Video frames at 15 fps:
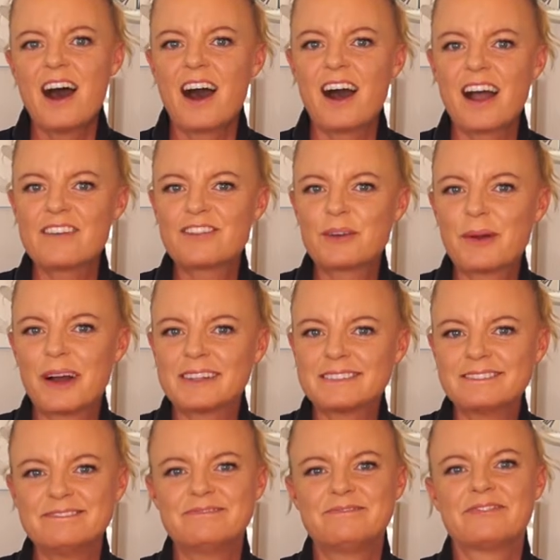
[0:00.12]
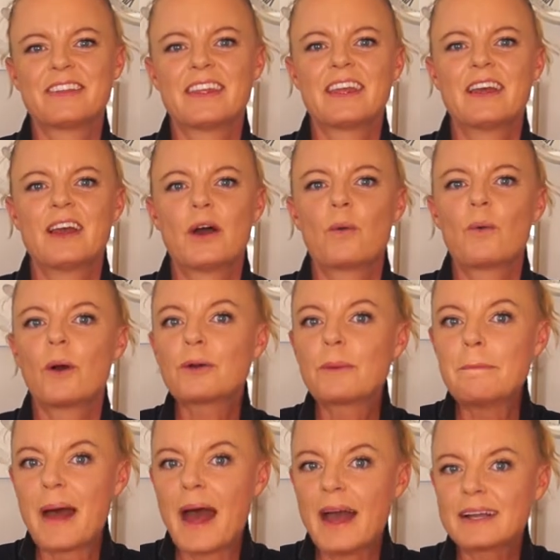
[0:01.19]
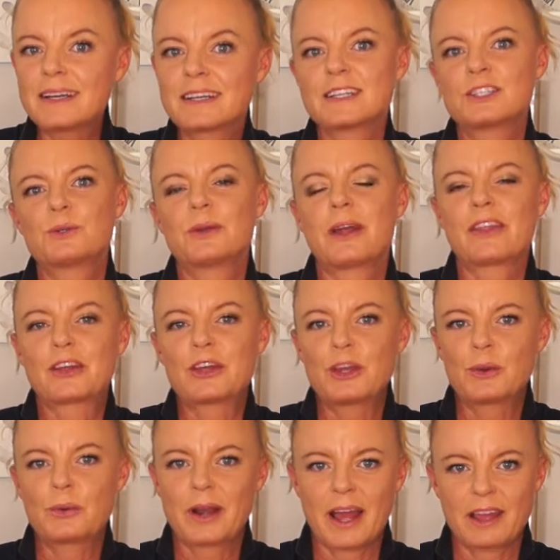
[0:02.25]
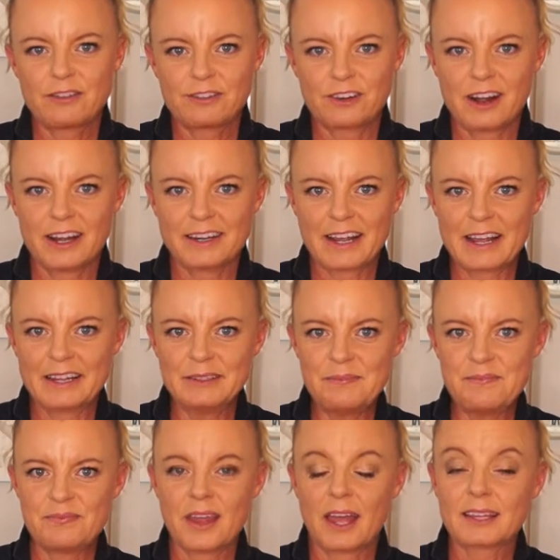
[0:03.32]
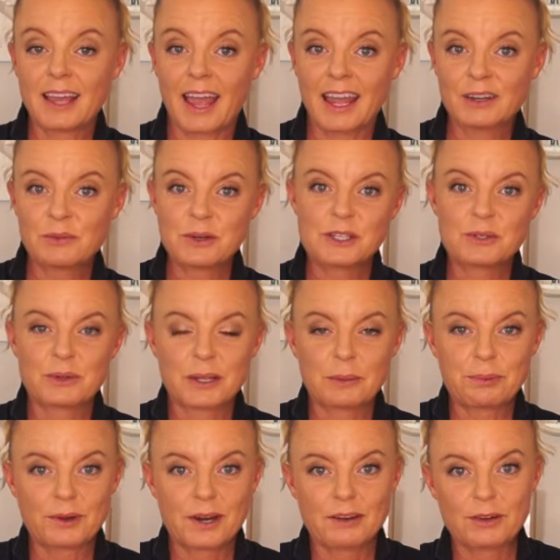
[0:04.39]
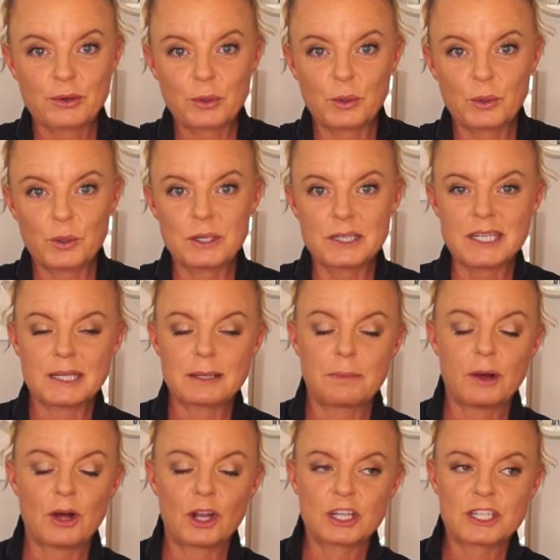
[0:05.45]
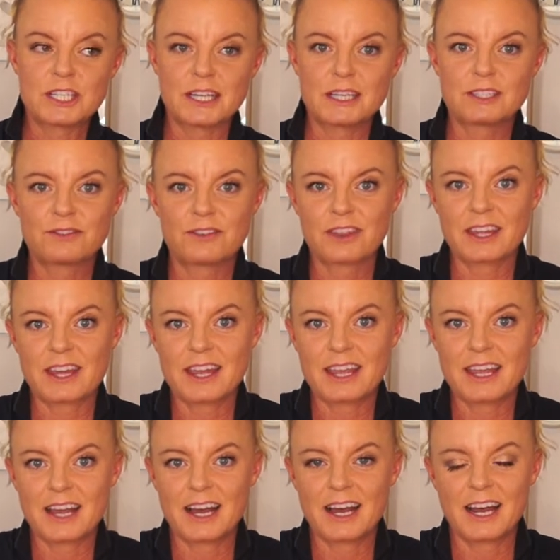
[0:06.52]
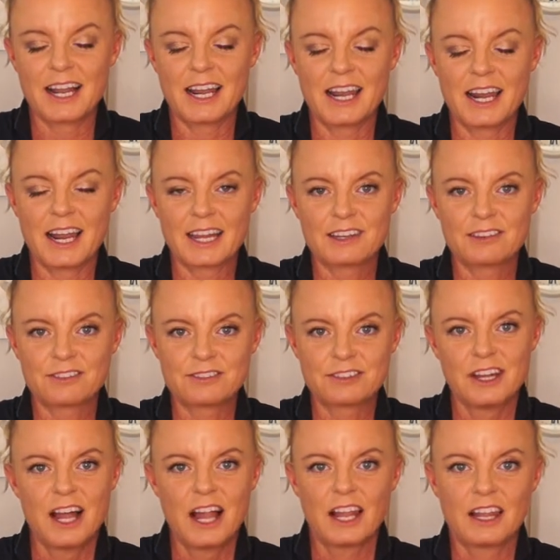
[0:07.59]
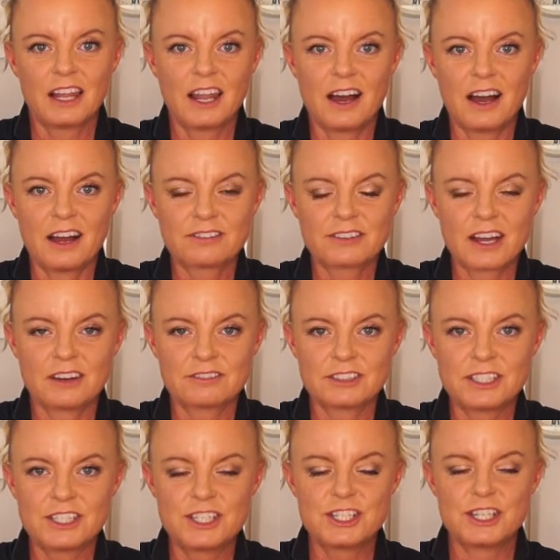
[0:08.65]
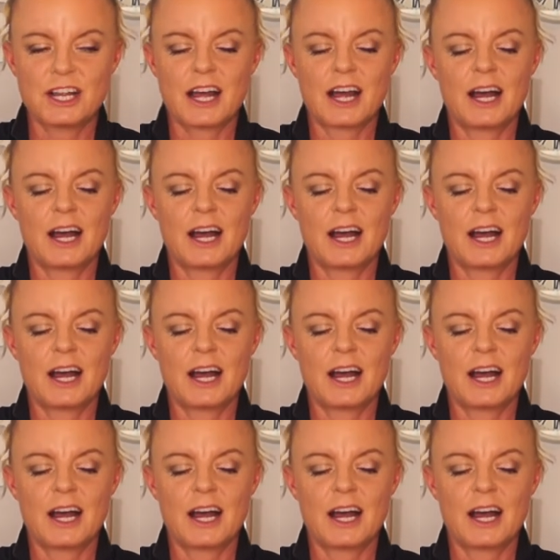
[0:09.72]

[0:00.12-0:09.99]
Hi everyone, welcome back to another Q&A Friday. Again, we're doing a pre-record. Apologies for the lack of live coverage.